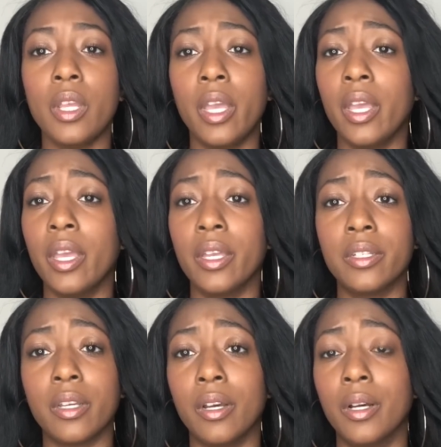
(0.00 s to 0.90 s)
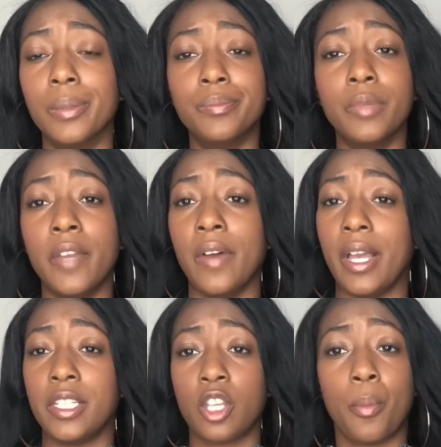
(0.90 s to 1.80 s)
And if
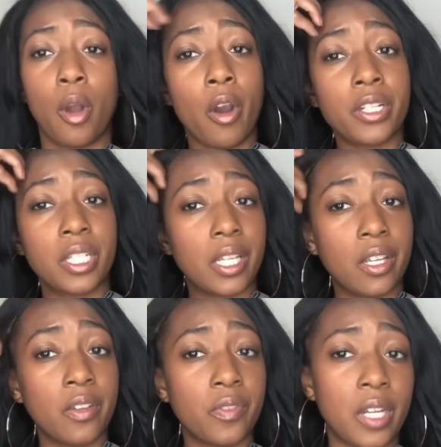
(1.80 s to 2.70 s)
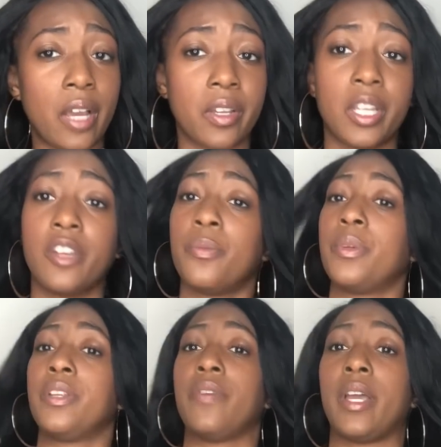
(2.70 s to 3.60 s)
it's on my heart to give, then I'll give.
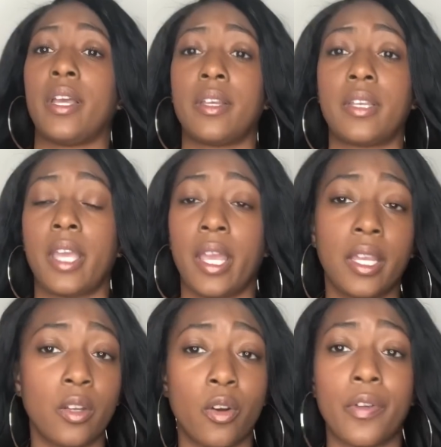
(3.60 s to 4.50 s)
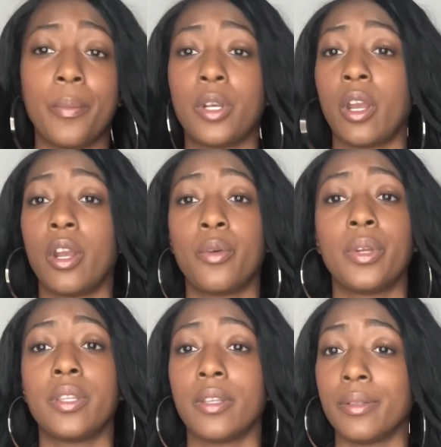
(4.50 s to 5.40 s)
But if I can't, or if I'm in a
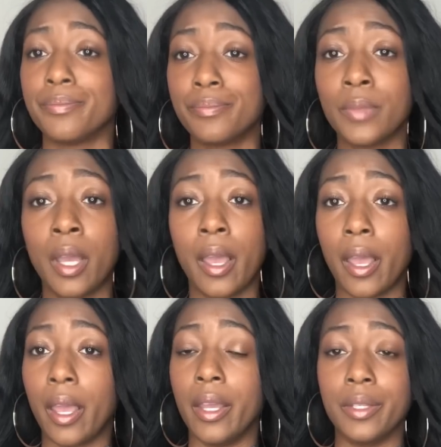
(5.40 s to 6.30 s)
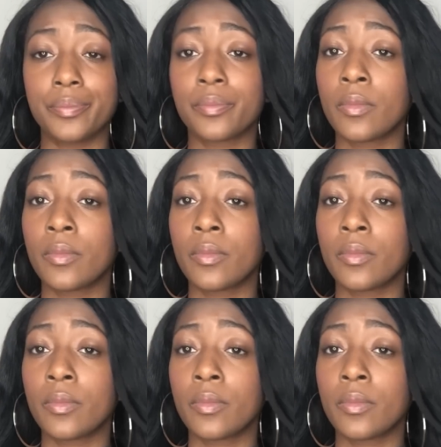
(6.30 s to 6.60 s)
hurry, then hey,